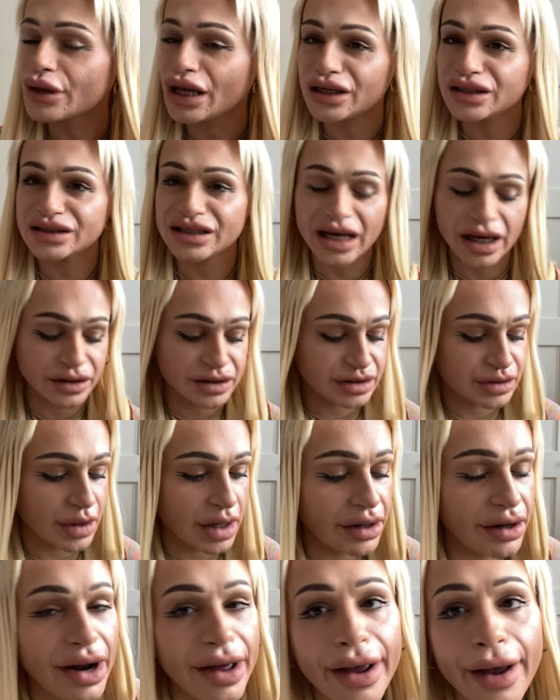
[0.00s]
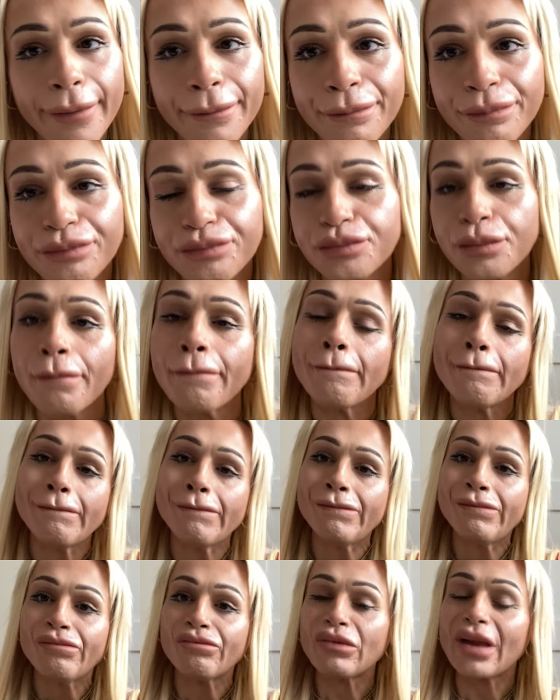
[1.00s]
See how swollen I am.
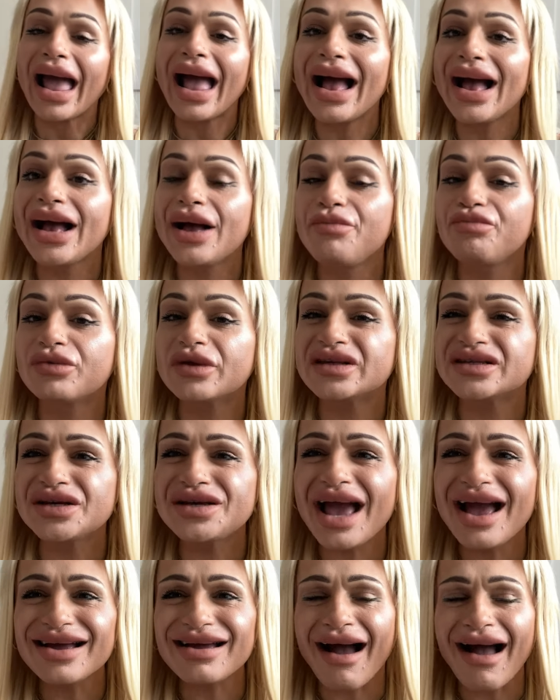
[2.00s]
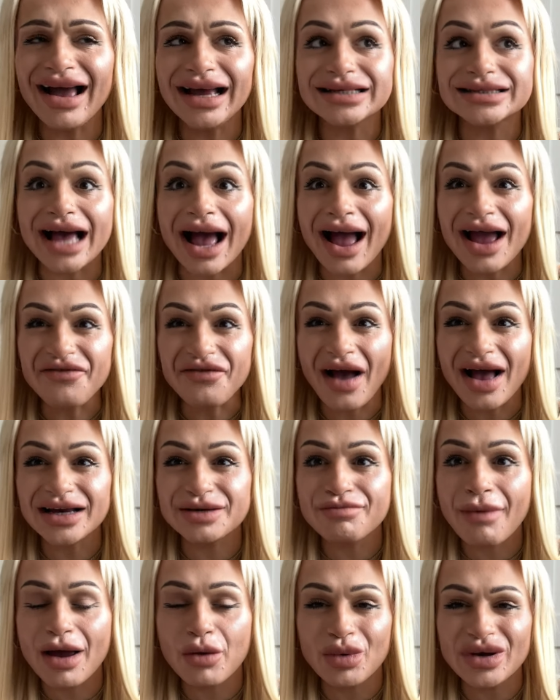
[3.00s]
Um, so yeah, guys, I've had
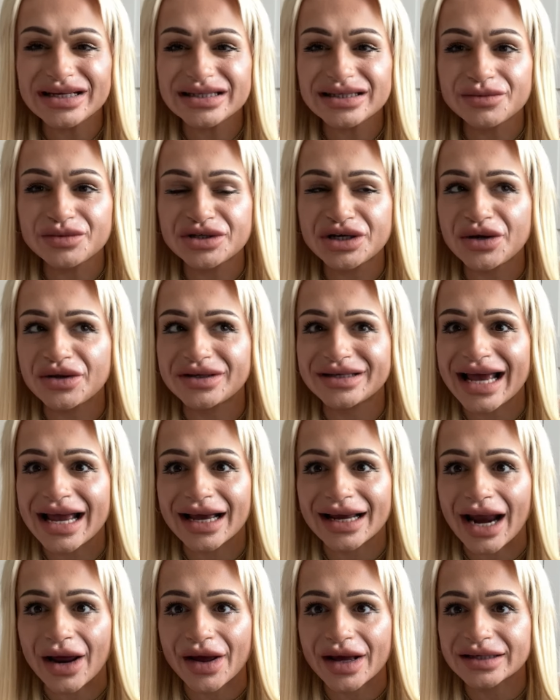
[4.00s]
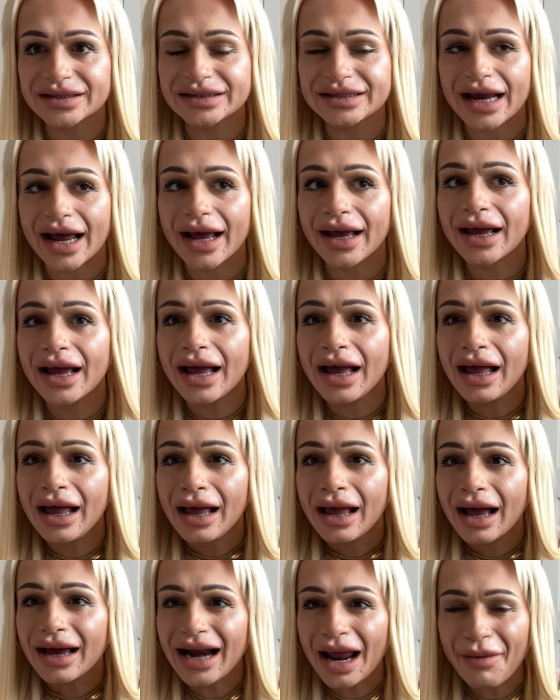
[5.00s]
my wisdom tooth taken out yesterday
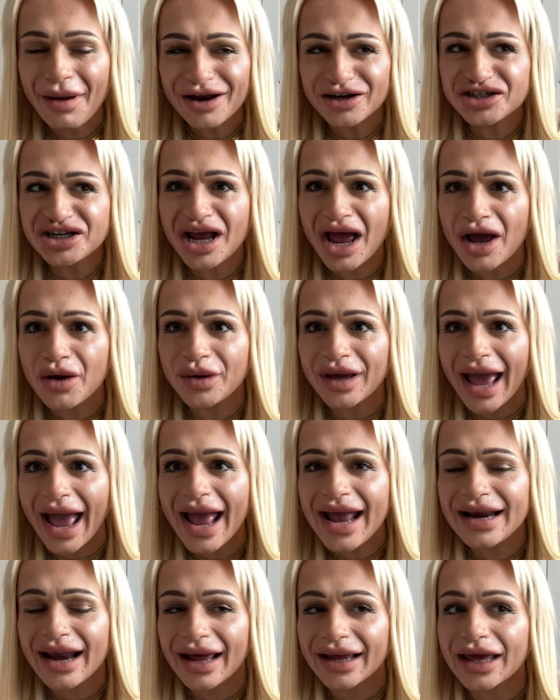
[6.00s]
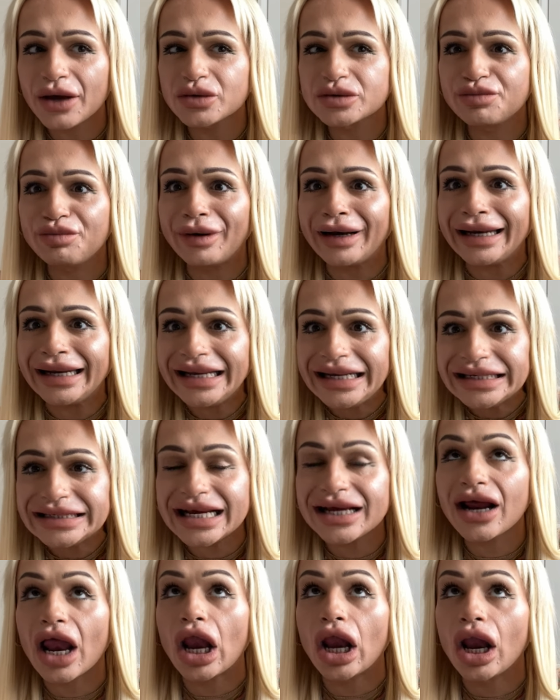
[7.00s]
and I'm actually okay. Like it was
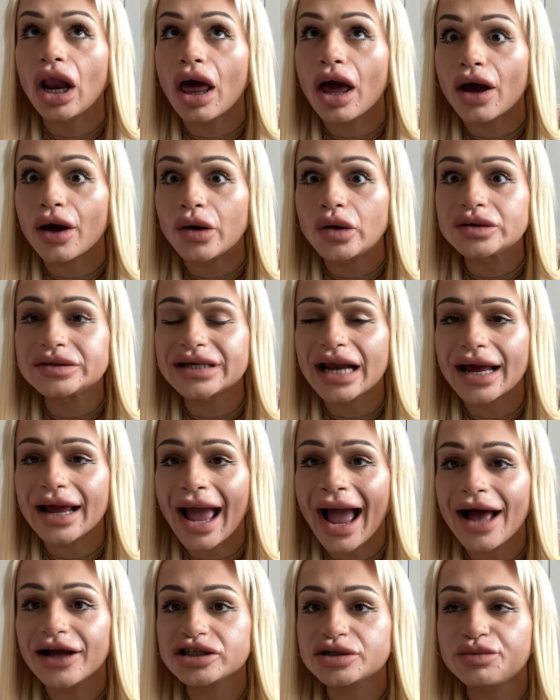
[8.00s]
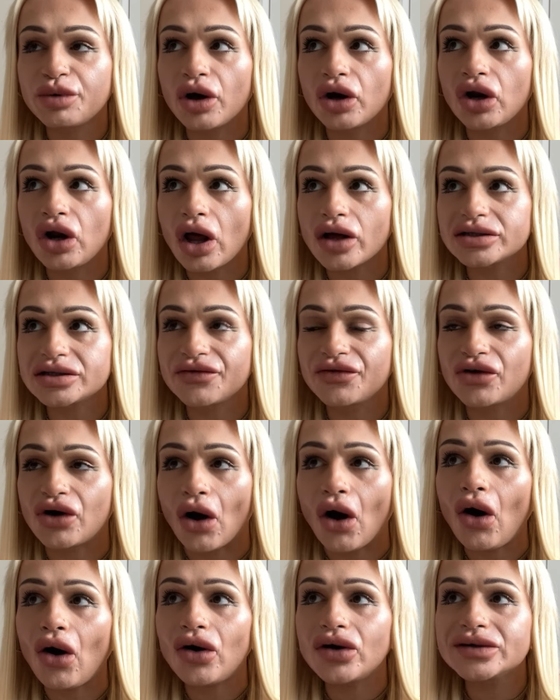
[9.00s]
bleeding loads. Like I had to put lots of
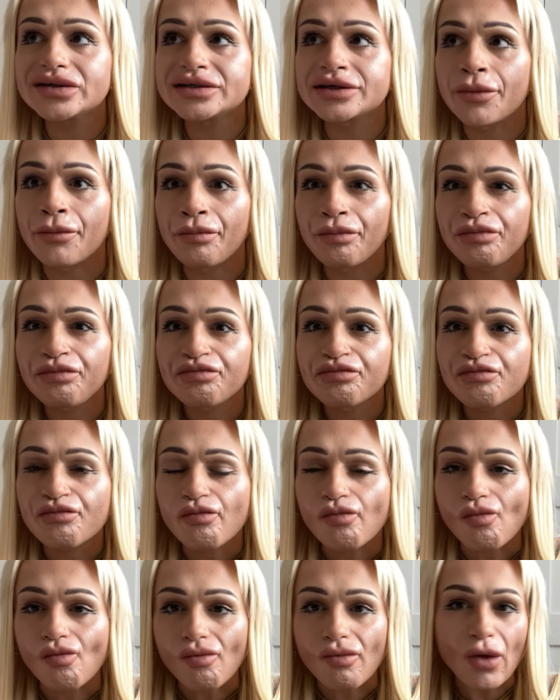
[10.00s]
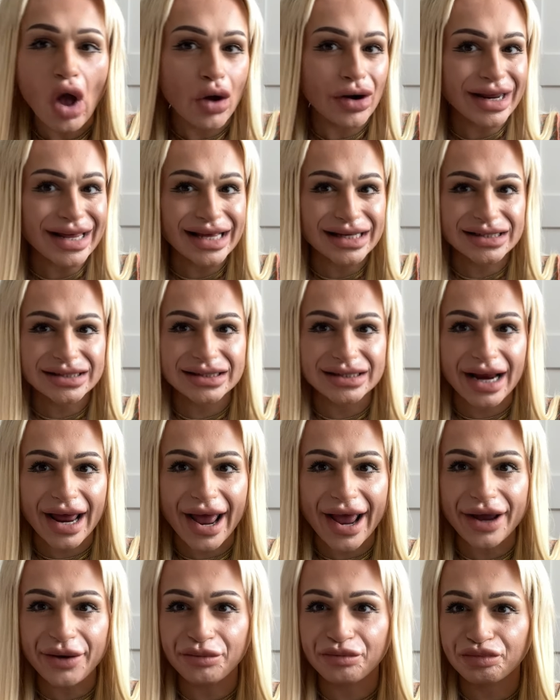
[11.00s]
gauze on it
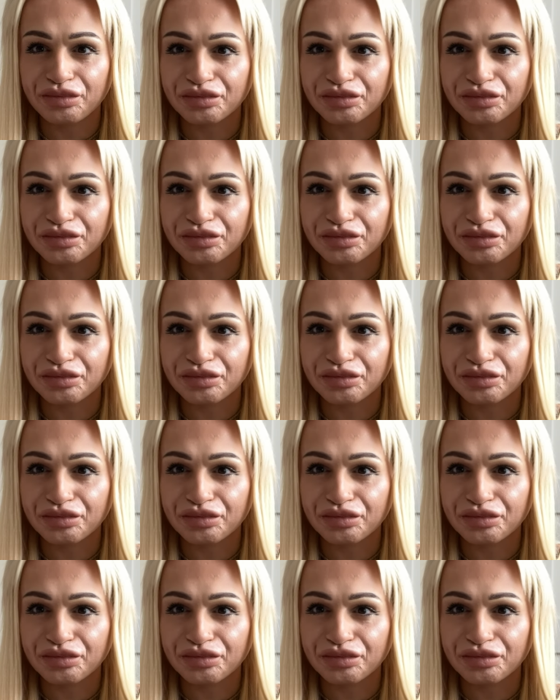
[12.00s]
yesterday.